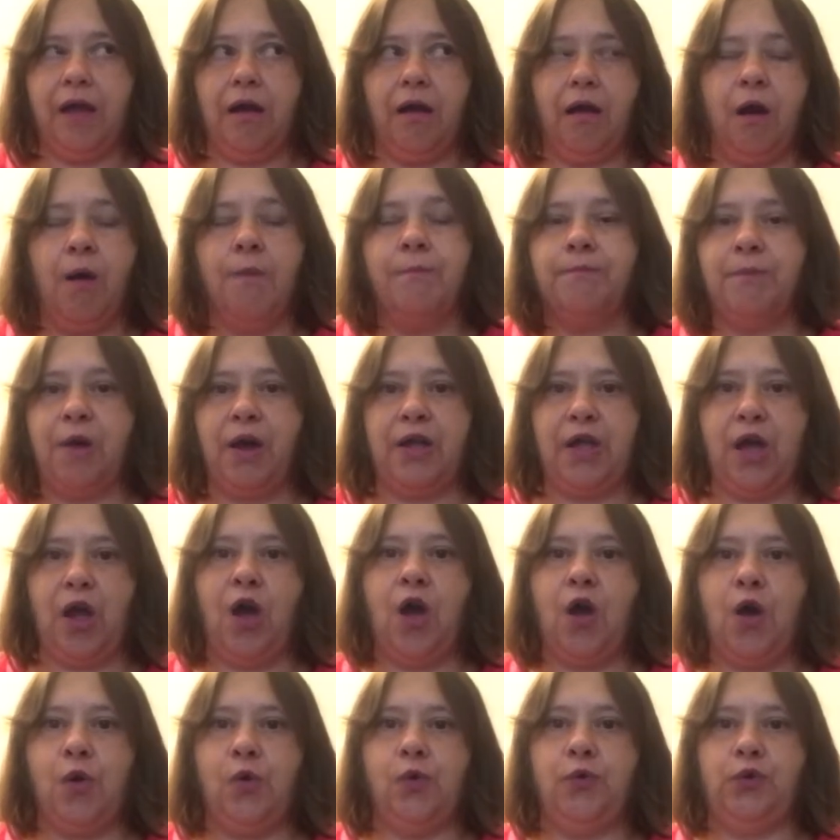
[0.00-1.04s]
on my
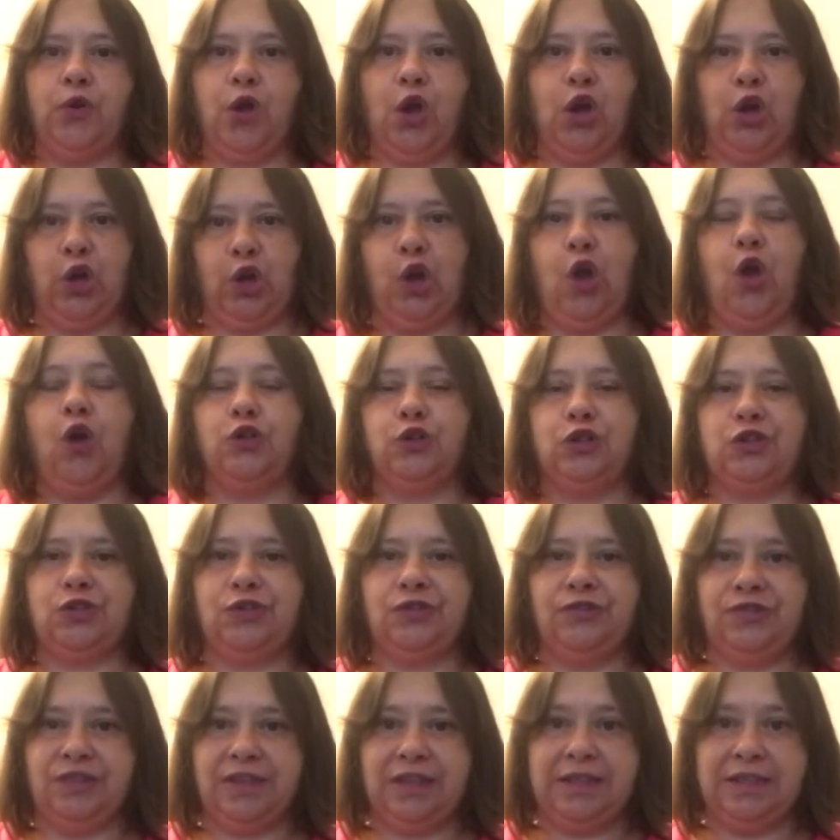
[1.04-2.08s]
own a lot
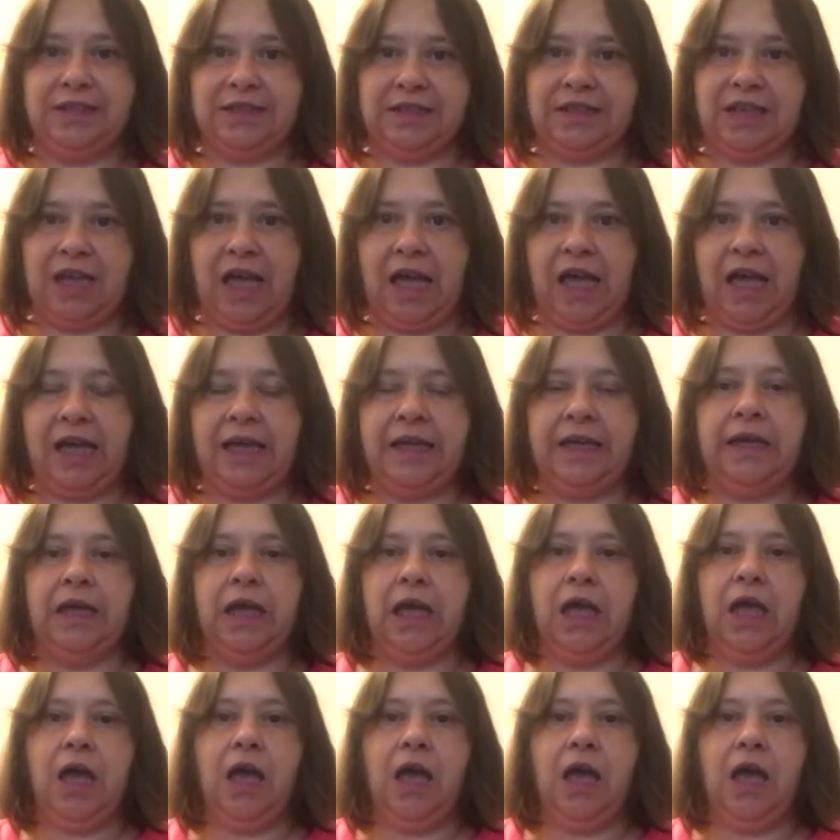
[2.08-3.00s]
during the day.